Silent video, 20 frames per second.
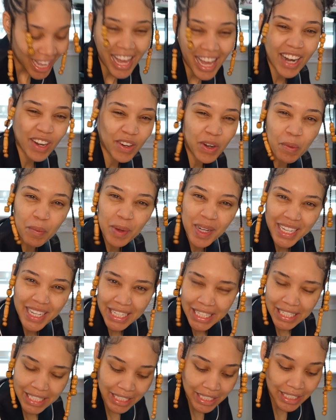I don't know what it
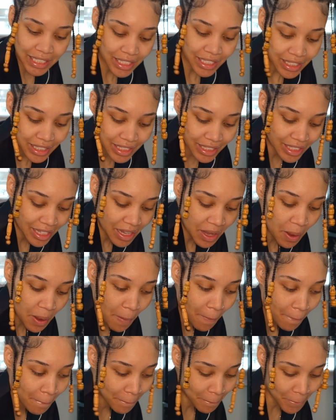is,
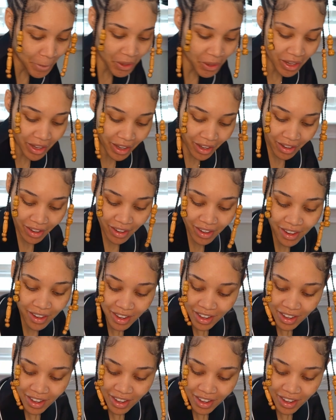but